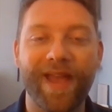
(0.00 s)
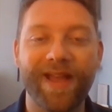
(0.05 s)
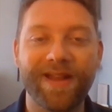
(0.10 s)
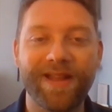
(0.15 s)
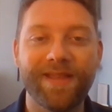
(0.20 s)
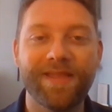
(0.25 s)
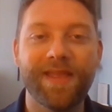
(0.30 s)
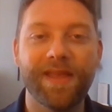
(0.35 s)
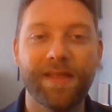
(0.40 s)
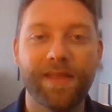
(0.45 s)

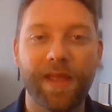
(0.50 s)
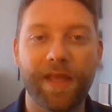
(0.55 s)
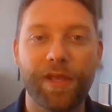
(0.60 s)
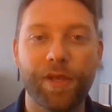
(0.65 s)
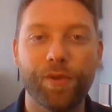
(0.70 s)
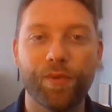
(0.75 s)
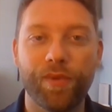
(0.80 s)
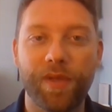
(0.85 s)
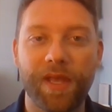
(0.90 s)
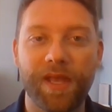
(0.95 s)
anything that
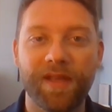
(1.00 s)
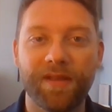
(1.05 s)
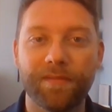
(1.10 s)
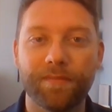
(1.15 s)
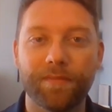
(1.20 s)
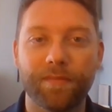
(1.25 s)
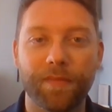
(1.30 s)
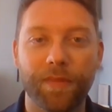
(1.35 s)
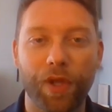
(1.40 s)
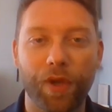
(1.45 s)
you need.
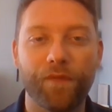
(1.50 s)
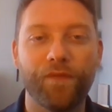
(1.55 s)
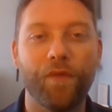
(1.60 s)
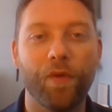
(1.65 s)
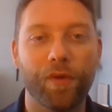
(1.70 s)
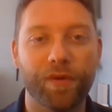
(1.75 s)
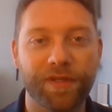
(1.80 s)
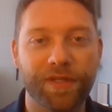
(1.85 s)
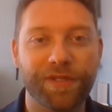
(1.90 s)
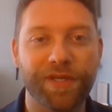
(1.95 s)
Look
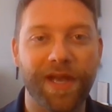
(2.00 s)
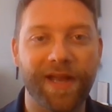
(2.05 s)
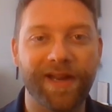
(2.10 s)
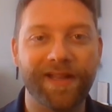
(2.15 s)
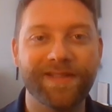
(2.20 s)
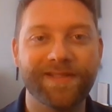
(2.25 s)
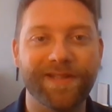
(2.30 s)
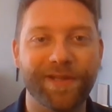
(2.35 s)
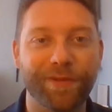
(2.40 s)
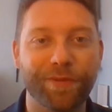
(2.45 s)
forward to
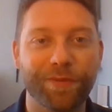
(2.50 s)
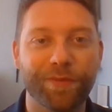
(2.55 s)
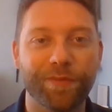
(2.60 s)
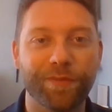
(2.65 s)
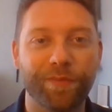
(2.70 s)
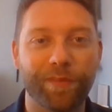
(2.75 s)
chatting soon.